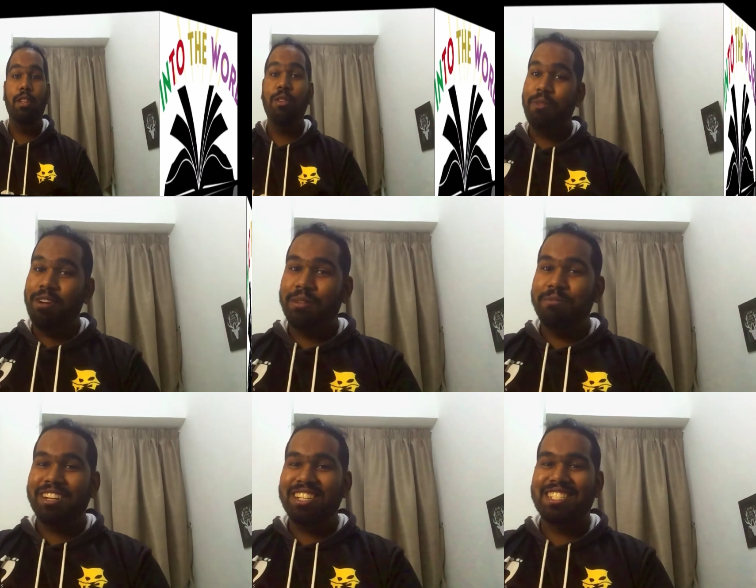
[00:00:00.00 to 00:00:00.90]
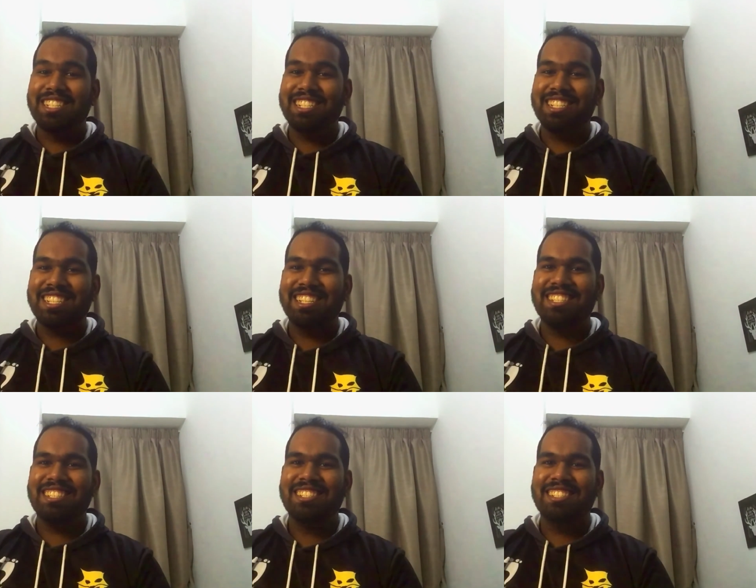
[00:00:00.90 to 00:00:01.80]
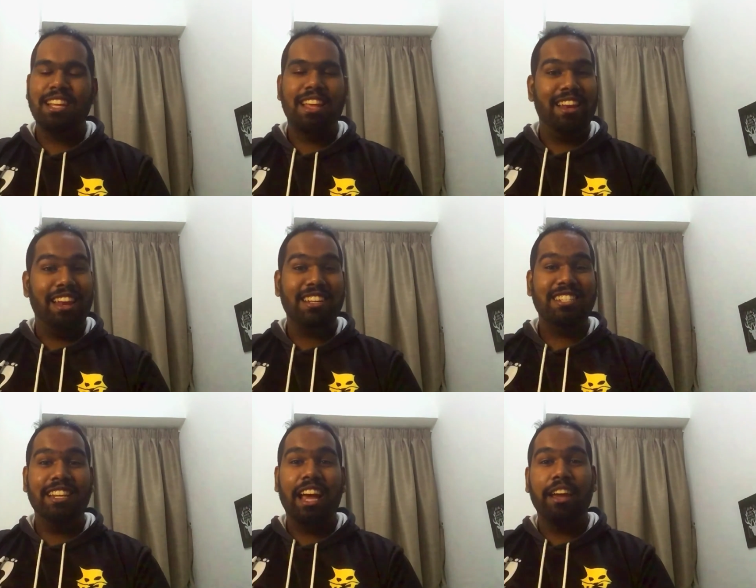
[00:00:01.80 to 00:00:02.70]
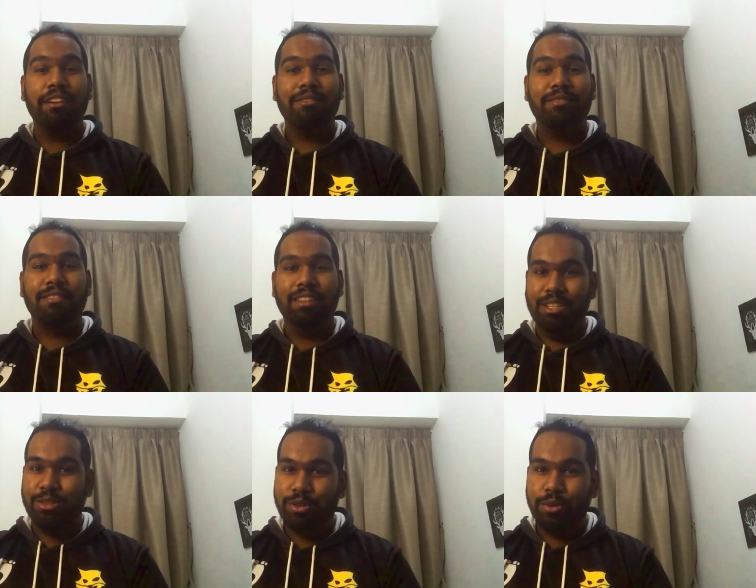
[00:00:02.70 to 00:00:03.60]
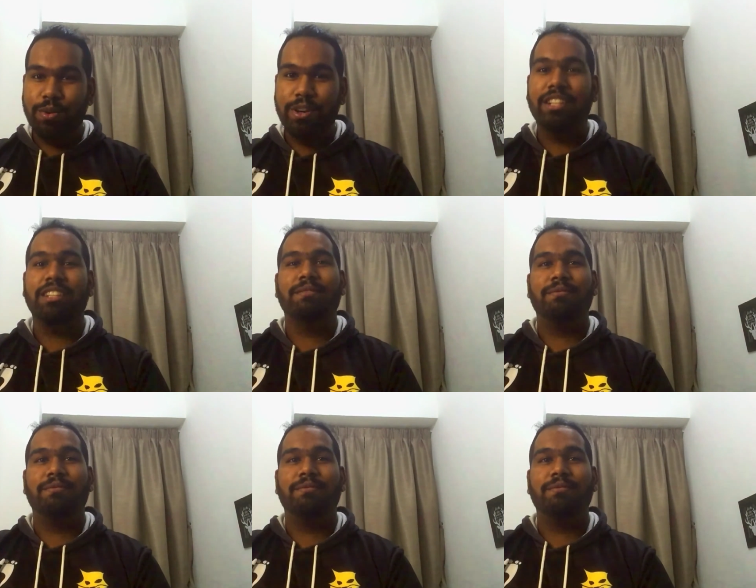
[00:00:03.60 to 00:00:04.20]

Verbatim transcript: Good morning, brothers and sisters. Let us dive into the Word.